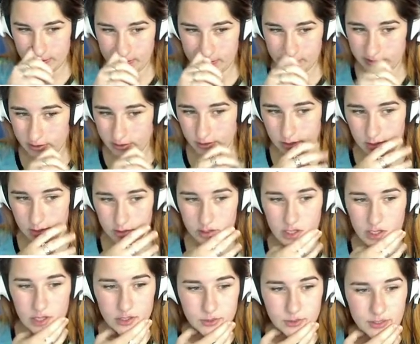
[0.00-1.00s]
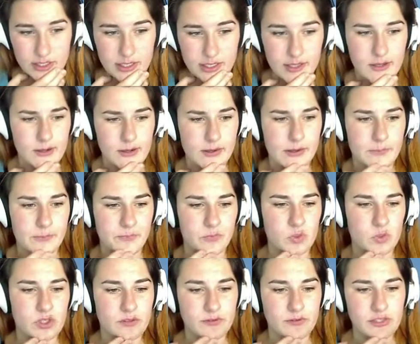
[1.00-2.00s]
You can't do any with the
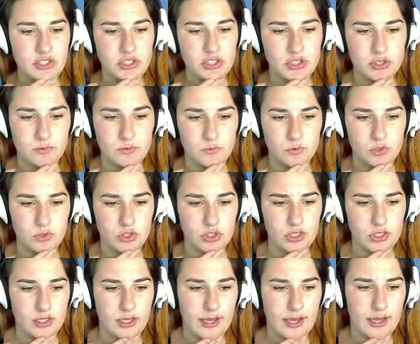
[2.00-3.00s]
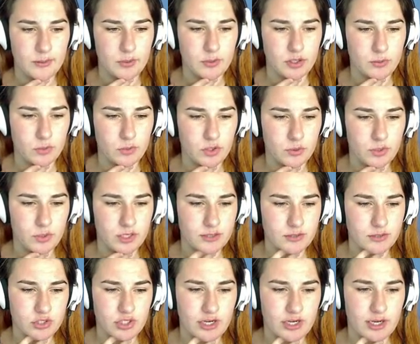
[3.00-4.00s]
features you don't like, but you're more than welcome to try to
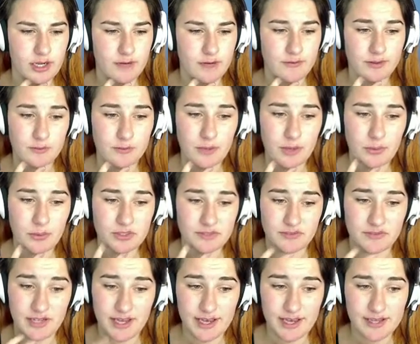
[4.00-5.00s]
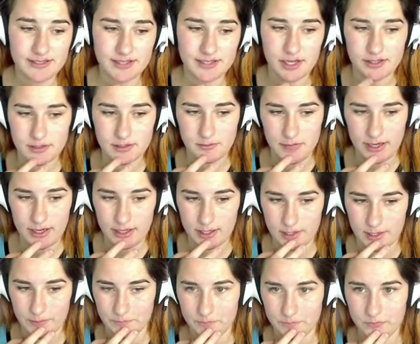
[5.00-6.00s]
cover them up with different hairstyles and makeup.
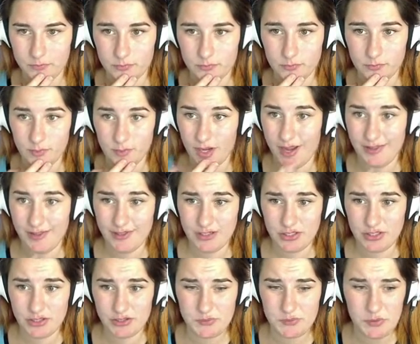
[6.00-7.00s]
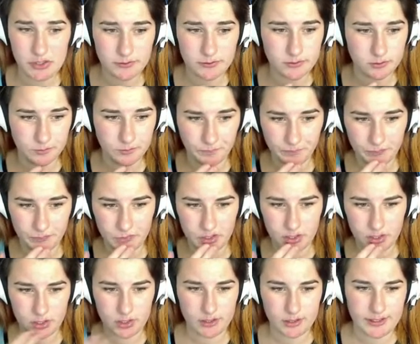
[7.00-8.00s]
I think she looks beautiful. Now
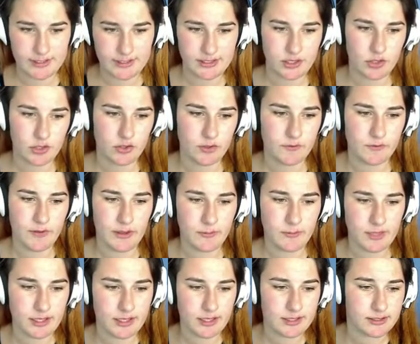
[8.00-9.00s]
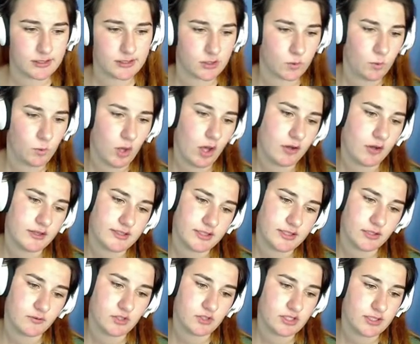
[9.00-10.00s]
take your new family into the world and see if your sim
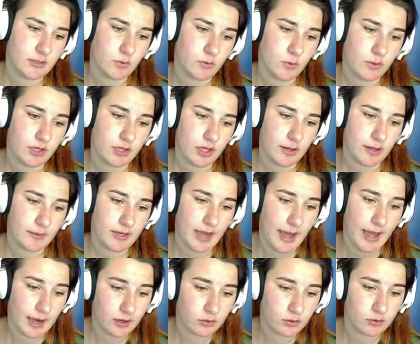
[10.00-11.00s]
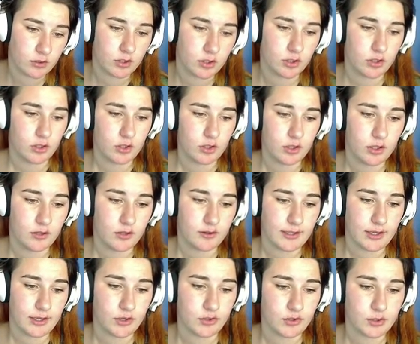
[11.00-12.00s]
will become an adult. They grew
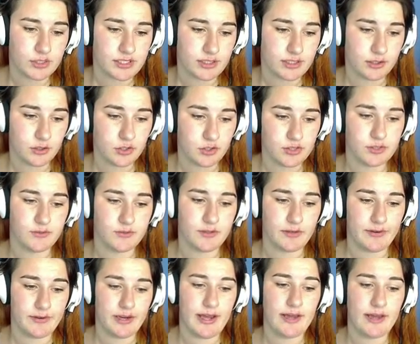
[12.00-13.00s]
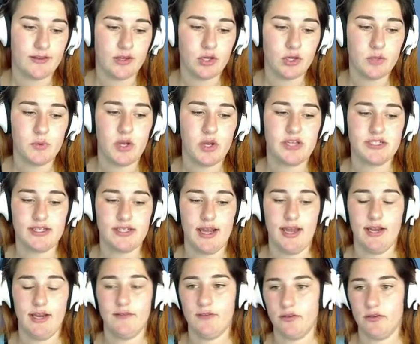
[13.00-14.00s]
into their looks, or if they rely on their good personality for the
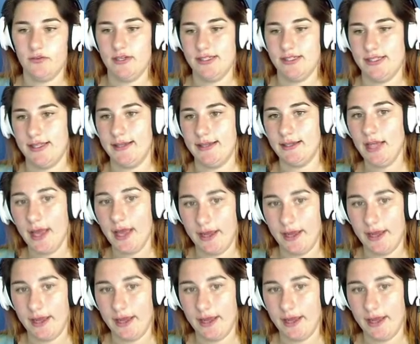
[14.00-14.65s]
rest of their life.